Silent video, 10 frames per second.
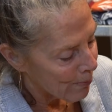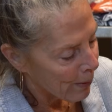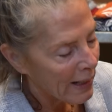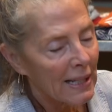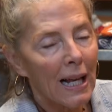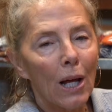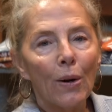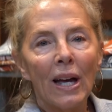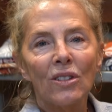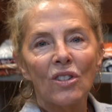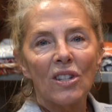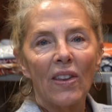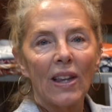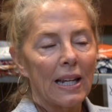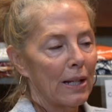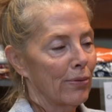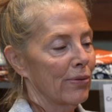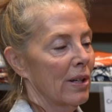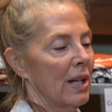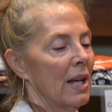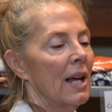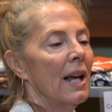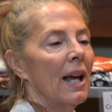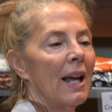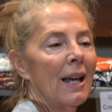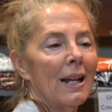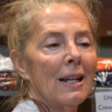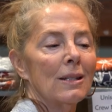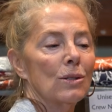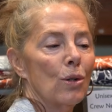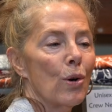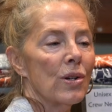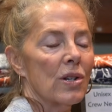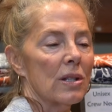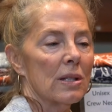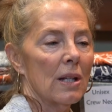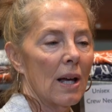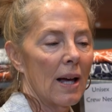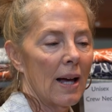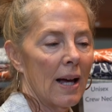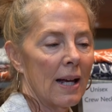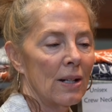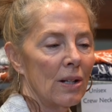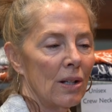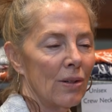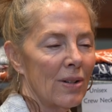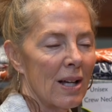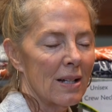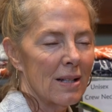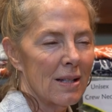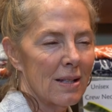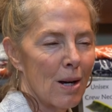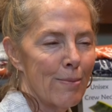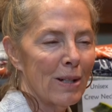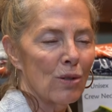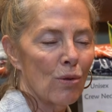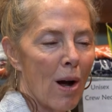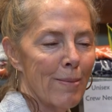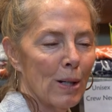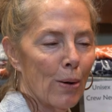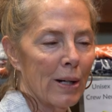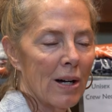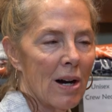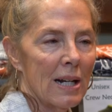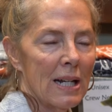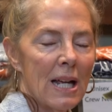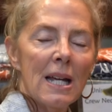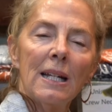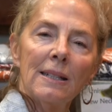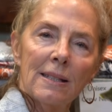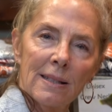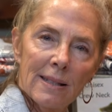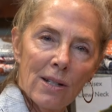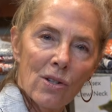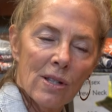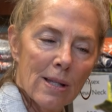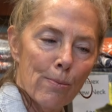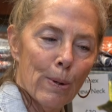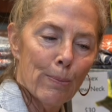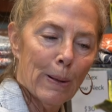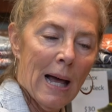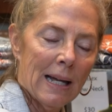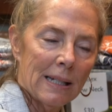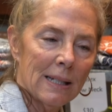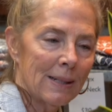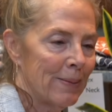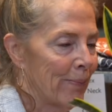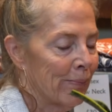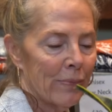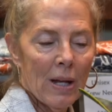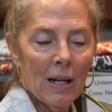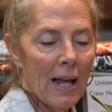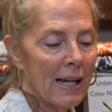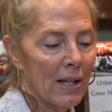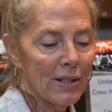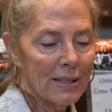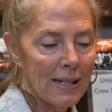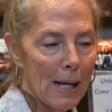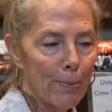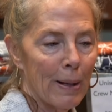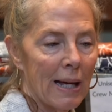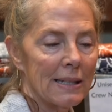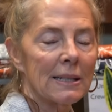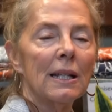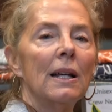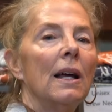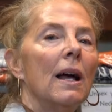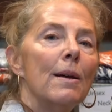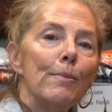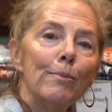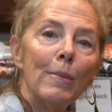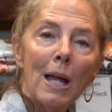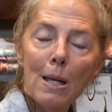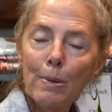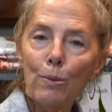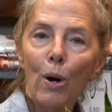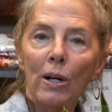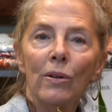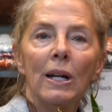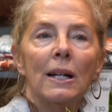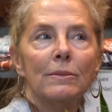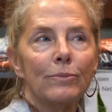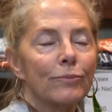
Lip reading: bright yellow edges on the leaf. It is gorgeous, and you've got so much drama going on in such a simple plant. Like other snake plants, maybe water it,